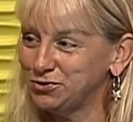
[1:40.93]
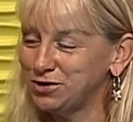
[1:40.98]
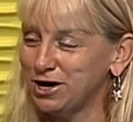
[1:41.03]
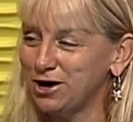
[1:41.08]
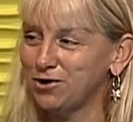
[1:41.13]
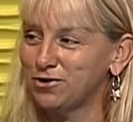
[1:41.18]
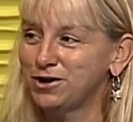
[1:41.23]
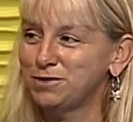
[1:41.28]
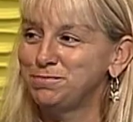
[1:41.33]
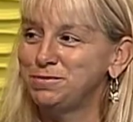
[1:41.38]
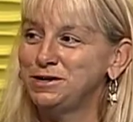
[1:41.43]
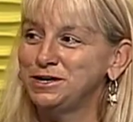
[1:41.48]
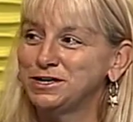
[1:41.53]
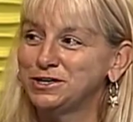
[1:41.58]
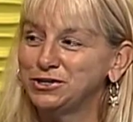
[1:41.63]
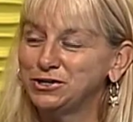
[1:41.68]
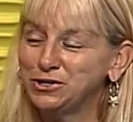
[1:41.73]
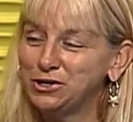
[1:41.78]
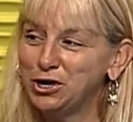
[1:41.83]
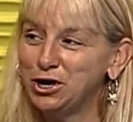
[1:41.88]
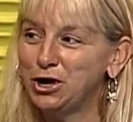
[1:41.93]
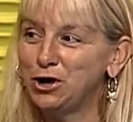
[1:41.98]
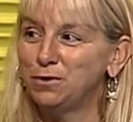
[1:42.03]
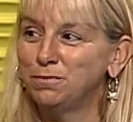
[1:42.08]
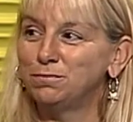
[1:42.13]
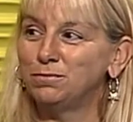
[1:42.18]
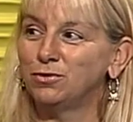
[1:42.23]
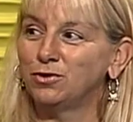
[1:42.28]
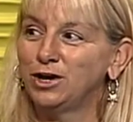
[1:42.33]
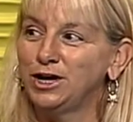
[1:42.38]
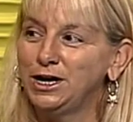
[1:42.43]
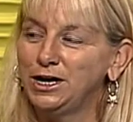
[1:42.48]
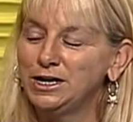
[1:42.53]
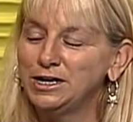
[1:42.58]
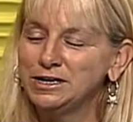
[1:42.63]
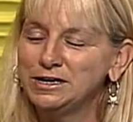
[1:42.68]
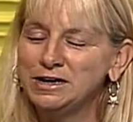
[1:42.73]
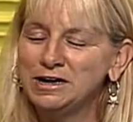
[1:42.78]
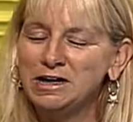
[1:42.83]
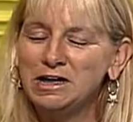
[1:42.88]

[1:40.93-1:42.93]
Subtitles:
how to be in a calm brain,